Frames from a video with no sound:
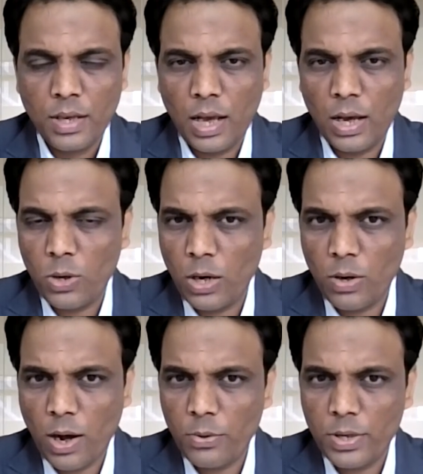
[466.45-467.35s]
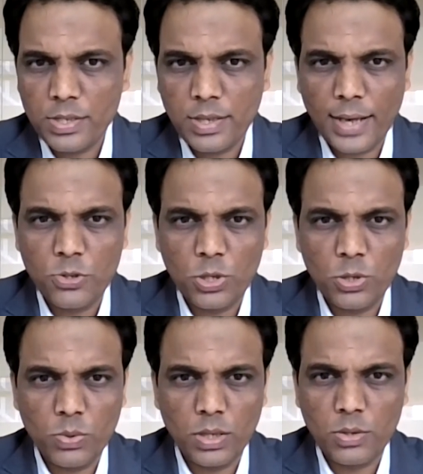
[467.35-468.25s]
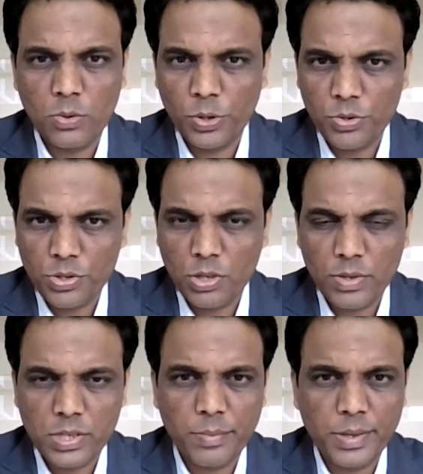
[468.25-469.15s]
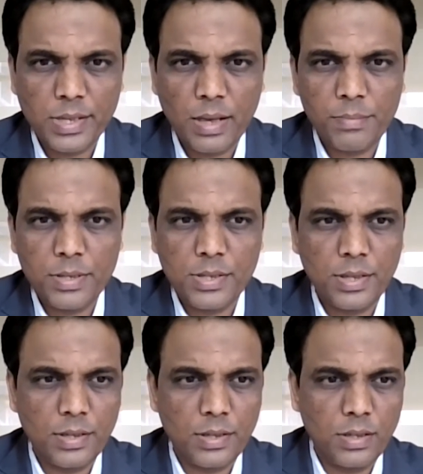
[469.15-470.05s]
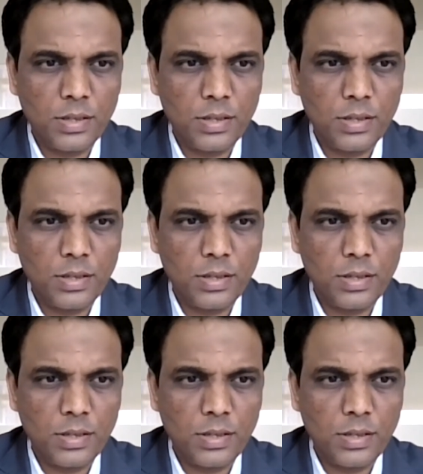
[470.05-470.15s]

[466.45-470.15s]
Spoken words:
How does it actually work? Could you just give us some examples there?